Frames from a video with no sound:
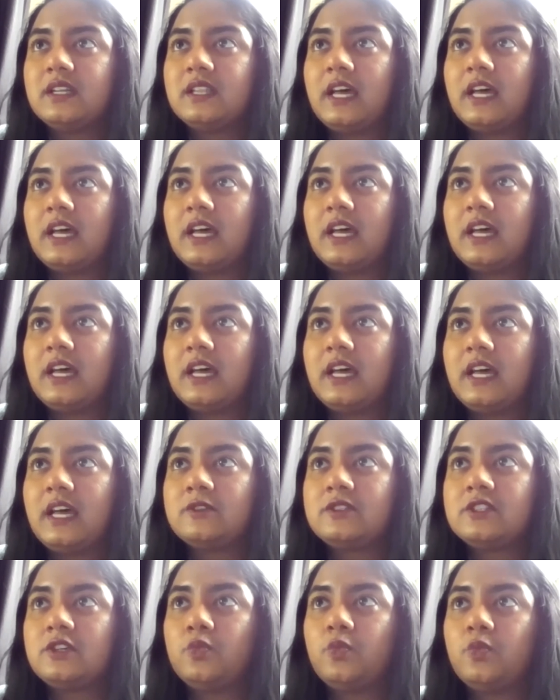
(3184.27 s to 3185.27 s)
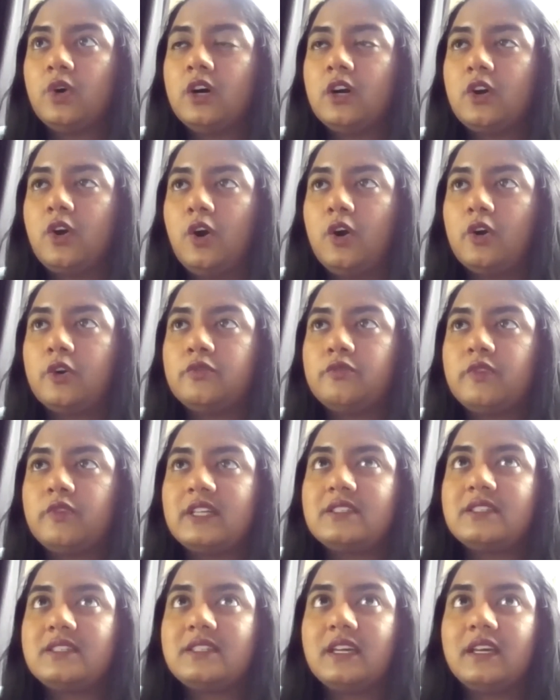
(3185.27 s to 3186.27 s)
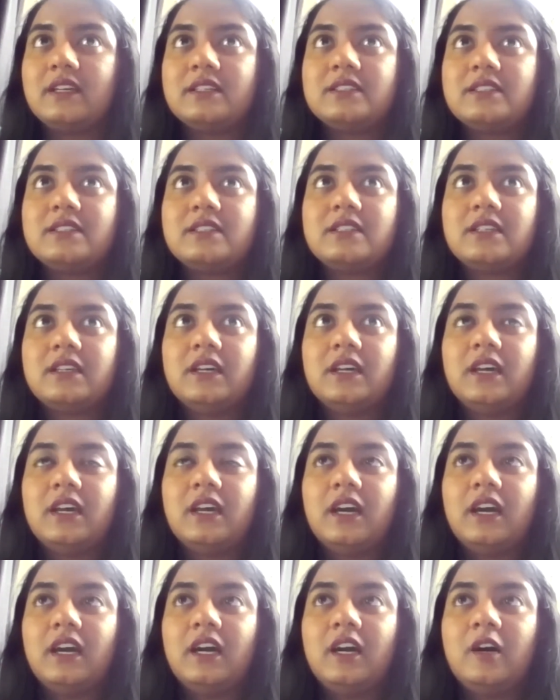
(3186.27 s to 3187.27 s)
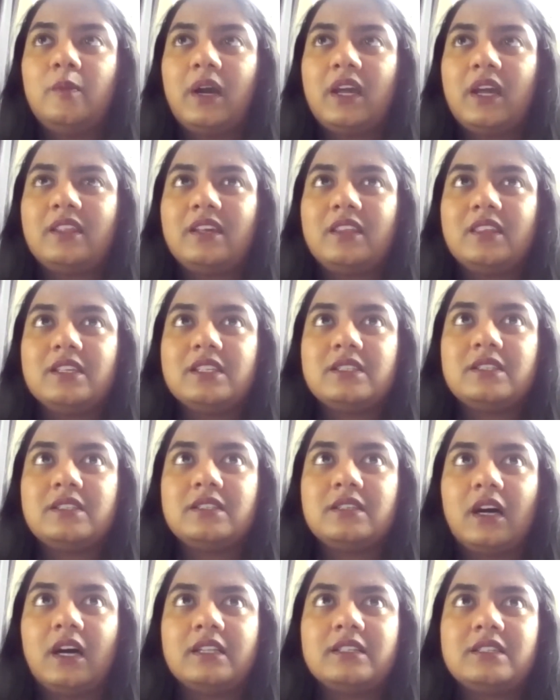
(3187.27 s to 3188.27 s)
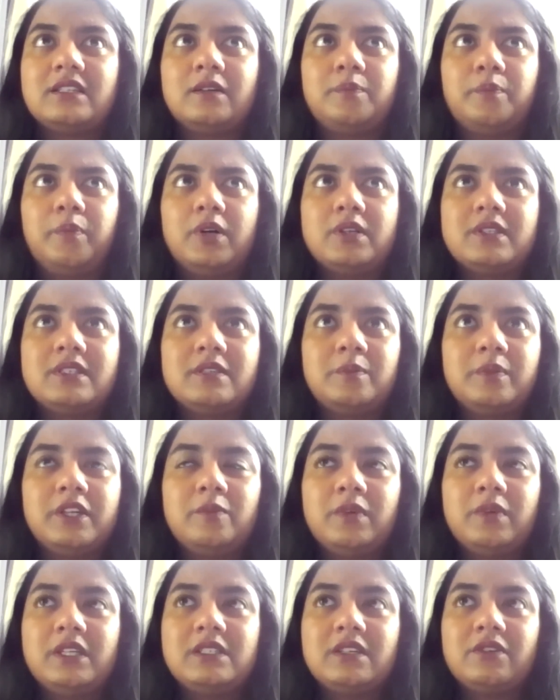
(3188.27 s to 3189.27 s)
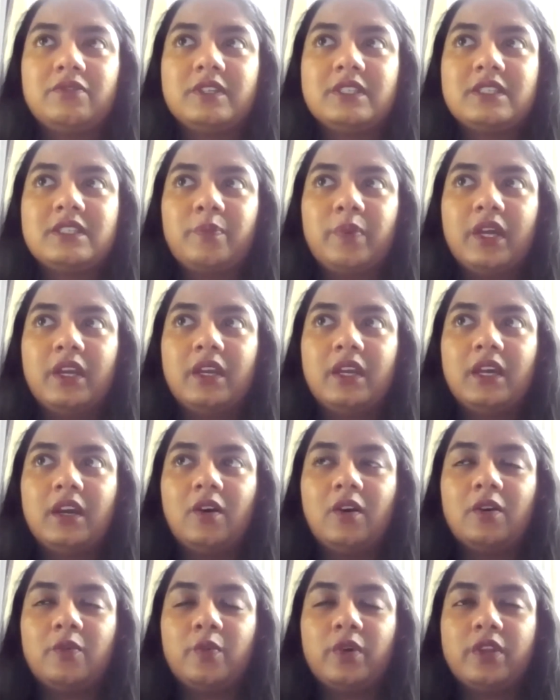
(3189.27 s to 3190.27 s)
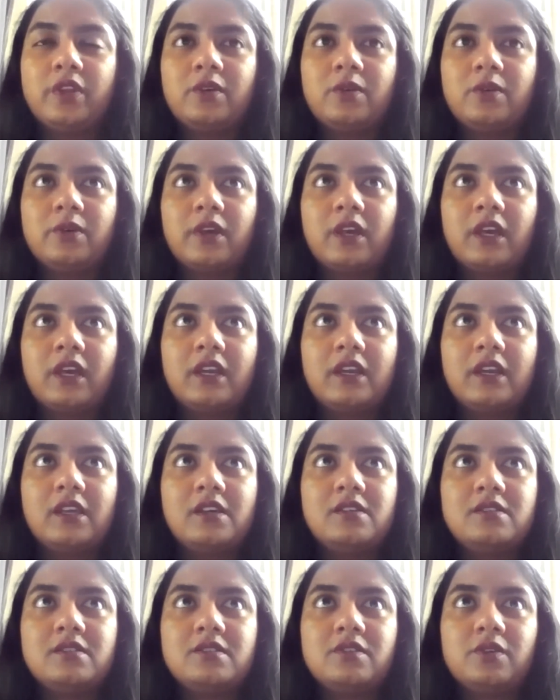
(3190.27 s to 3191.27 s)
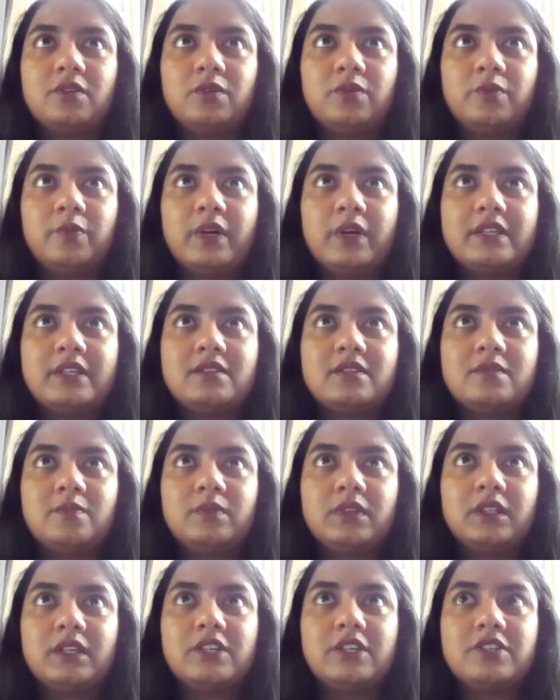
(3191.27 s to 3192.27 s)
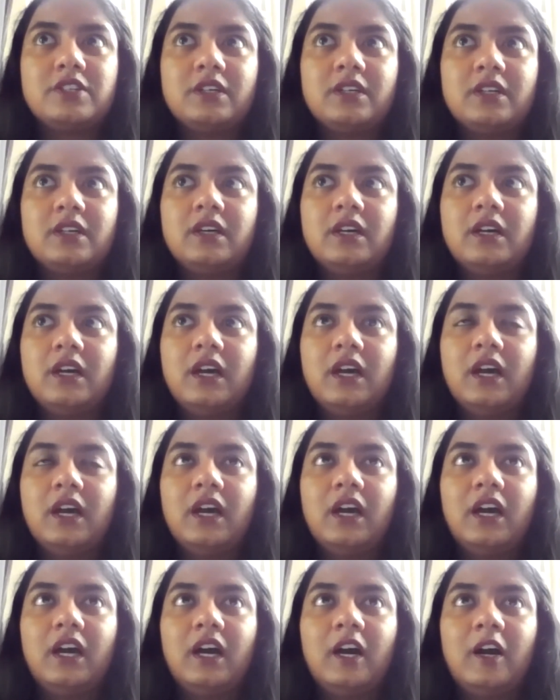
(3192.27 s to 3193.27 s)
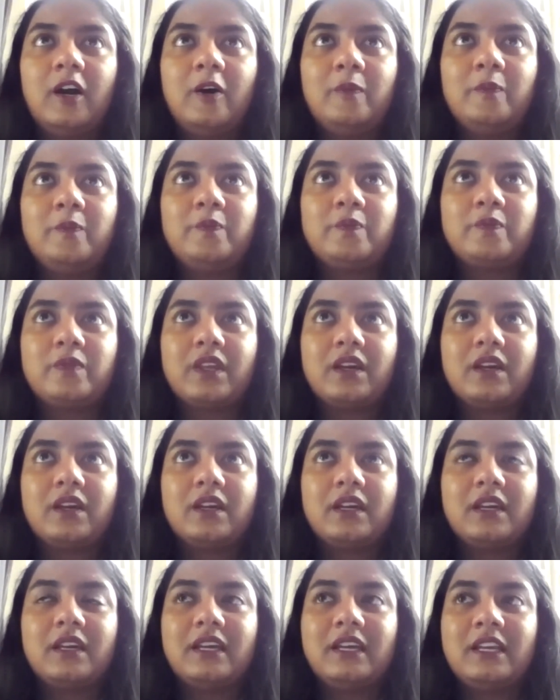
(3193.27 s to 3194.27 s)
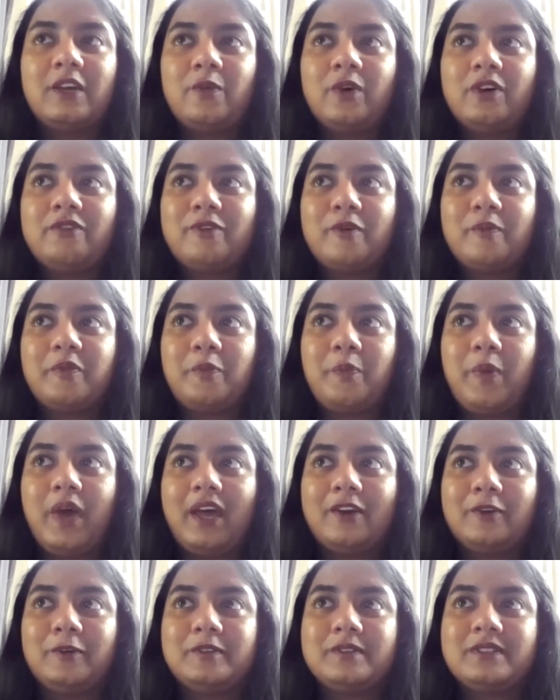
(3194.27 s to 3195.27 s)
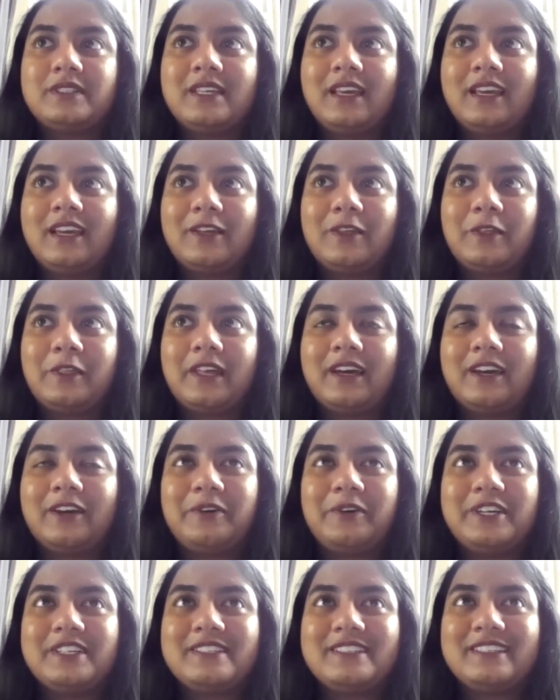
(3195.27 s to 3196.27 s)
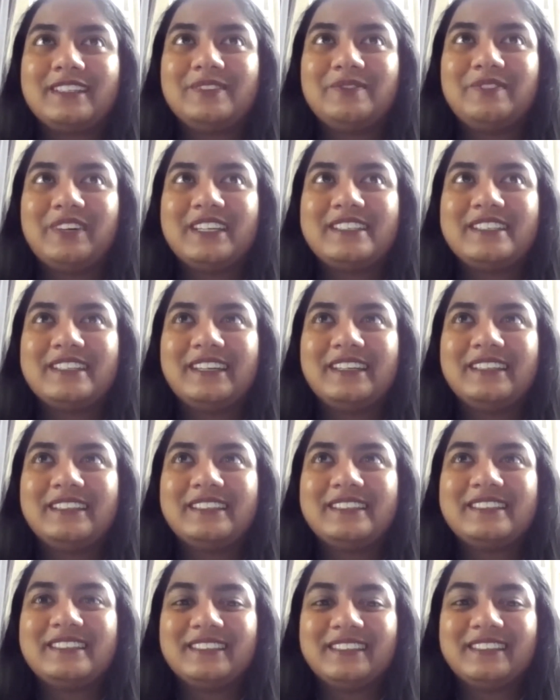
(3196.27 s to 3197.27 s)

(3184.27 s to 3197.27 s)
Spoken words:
allowed to work on rest days? I think this answer possibly may differ depending on whether you're looking at East or West Malaysia. Can anyone from the panel take that question by chance?